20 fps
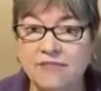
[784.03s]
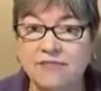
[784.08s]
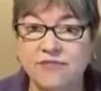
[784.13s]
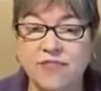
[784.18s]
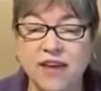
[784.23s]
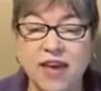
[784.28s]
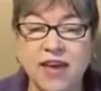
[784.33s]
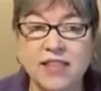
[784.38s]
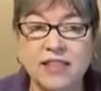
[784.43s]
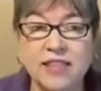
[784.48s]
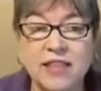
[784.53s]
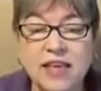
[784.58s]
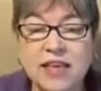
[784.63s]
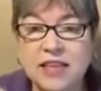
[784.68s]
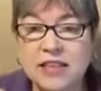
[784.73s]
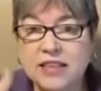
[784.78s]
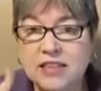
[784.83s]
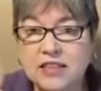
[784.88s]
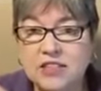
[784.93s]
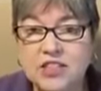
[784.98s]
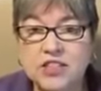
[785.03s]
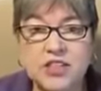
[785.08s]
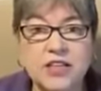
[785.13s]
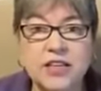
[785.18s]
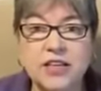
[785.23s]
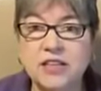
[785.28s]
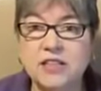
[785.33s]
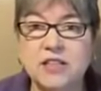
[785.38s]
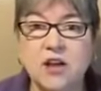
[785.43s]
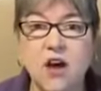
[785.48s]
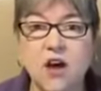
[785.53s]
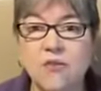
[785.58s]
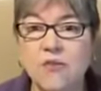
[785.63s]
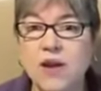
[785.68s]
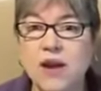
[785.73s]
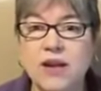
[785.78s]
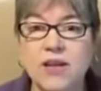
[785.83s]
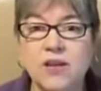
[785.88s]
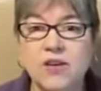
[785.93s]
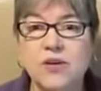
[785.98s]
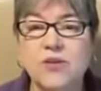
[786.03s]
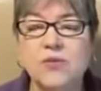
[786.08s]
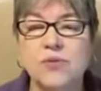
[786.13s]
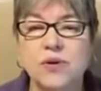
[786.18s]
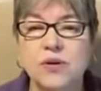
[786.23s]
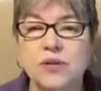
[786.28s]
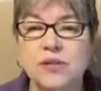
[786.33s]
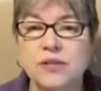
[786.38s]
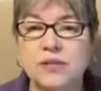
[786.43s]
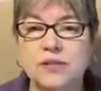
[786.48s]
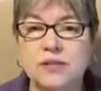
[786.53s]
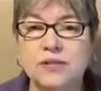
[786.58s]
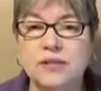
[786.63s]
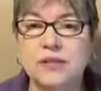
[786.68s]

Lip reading: have faith that she is already cured.